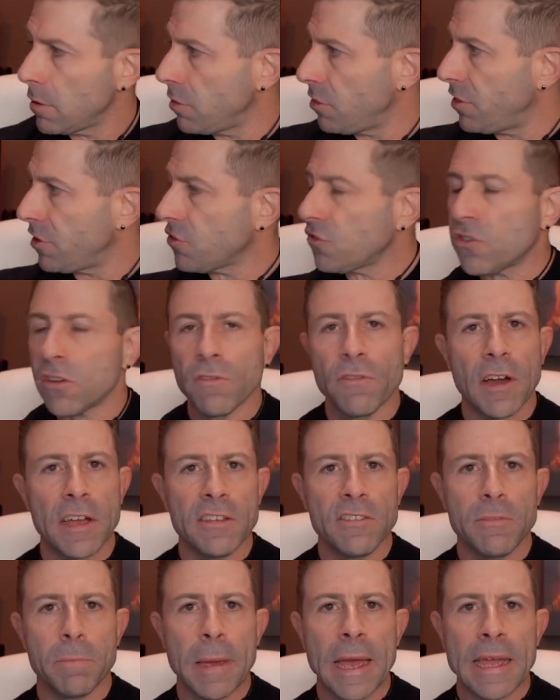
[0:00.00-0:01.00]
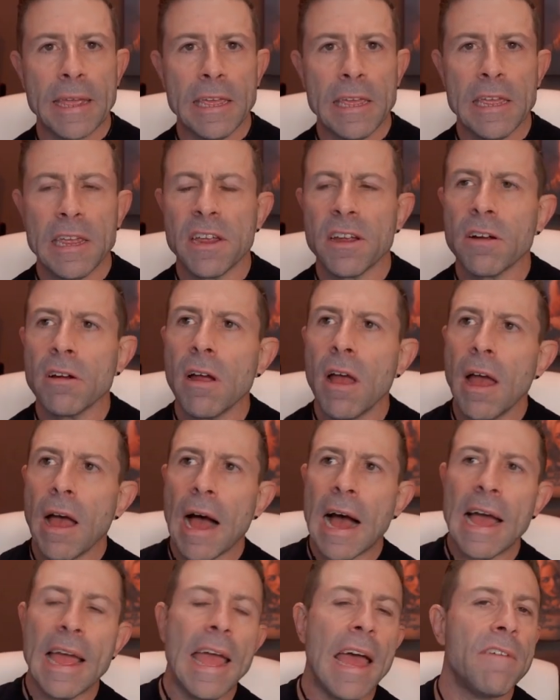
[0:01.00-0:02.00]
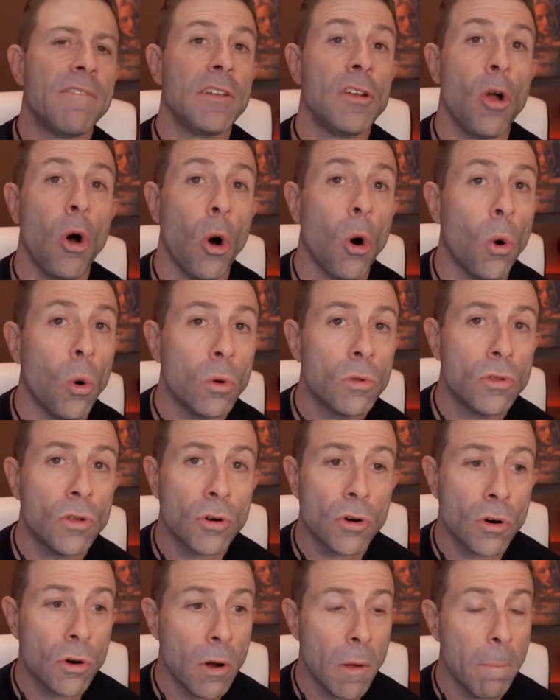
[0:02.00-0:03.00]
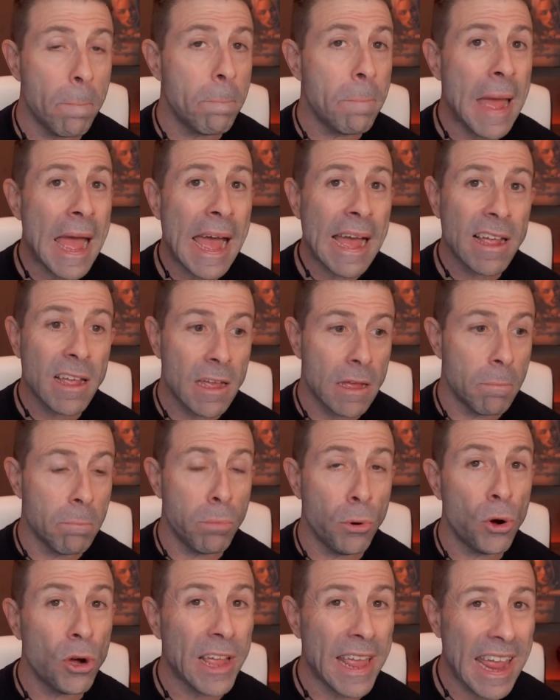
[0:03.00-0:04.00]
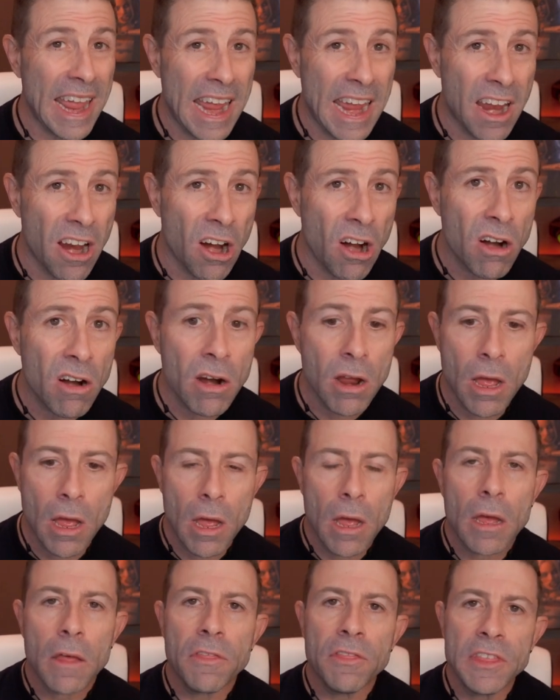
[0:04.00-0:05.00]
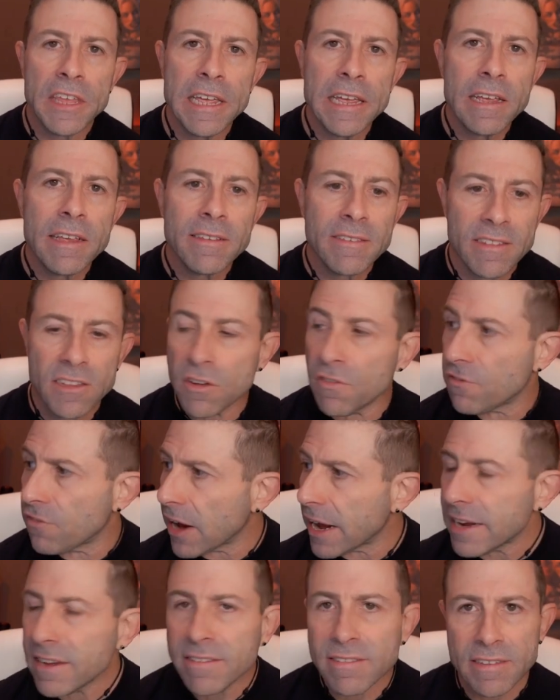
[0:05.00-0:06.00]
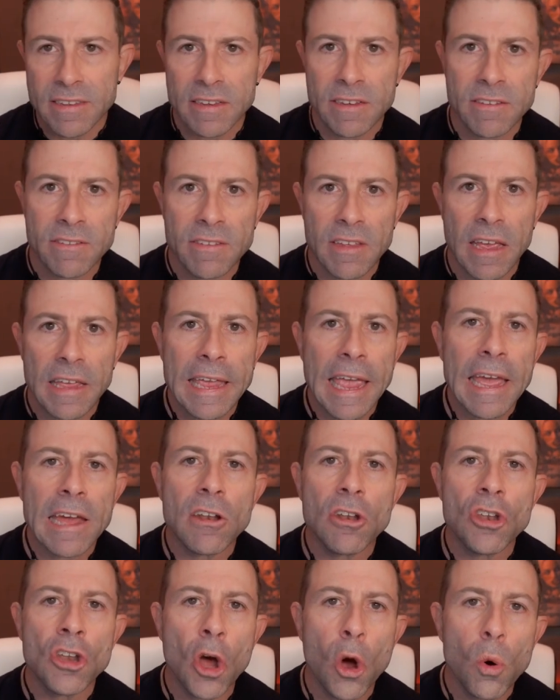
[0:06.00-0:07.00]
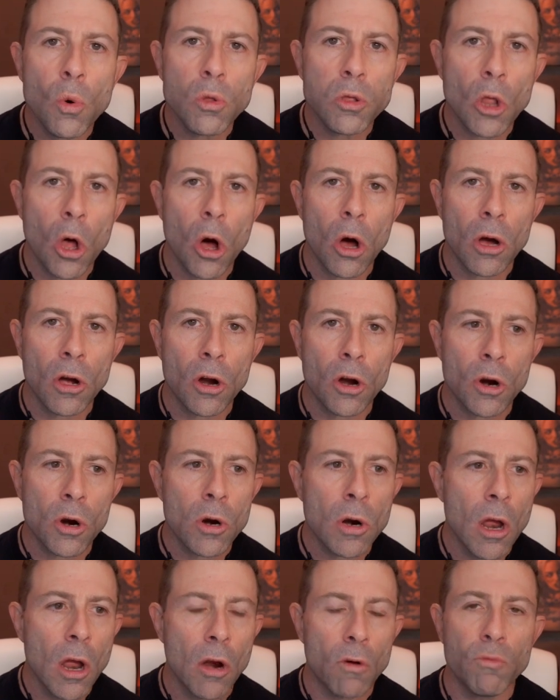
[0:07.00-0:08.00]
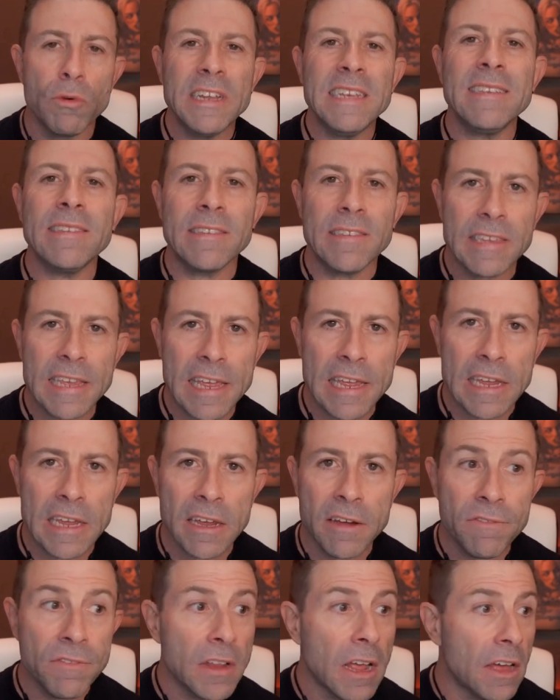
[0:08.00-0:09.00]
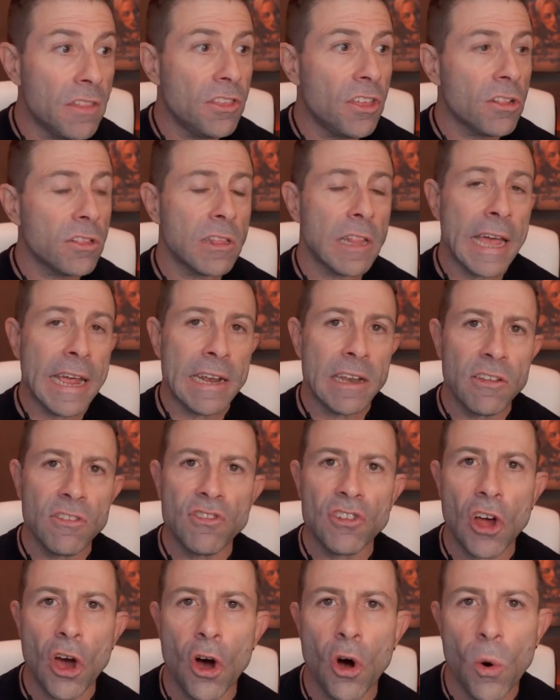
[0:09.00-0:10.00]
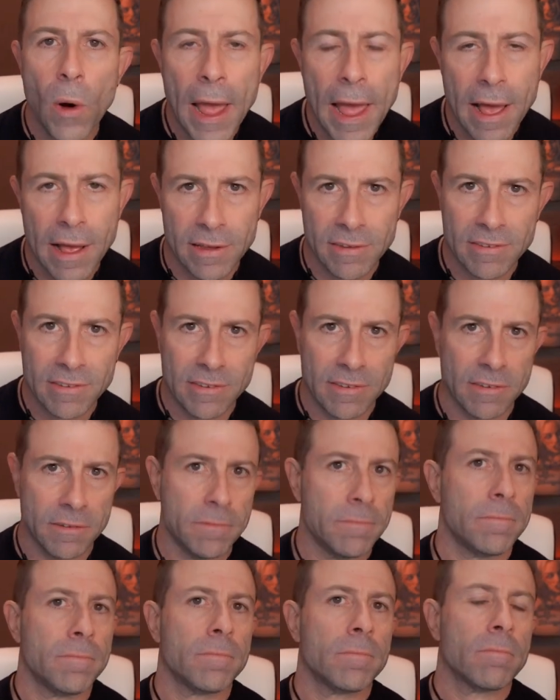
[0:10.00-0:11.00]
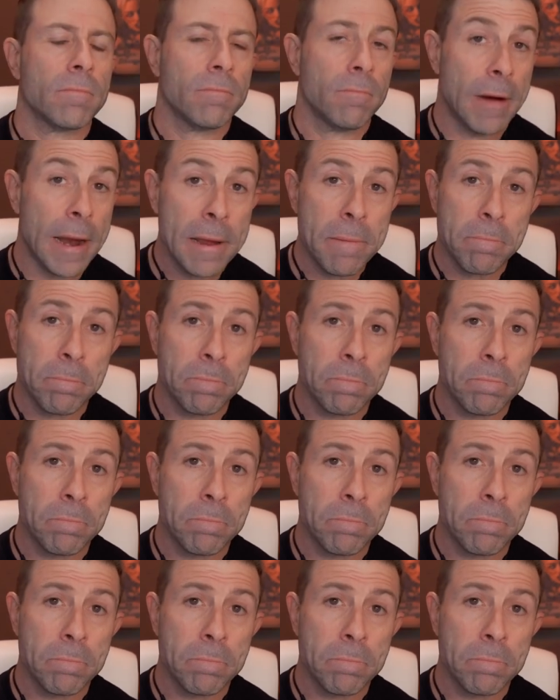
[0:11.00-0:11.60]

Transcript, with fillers: This device back here, I have an older MacBook Air. These devices can no longer receive the latest O S, right?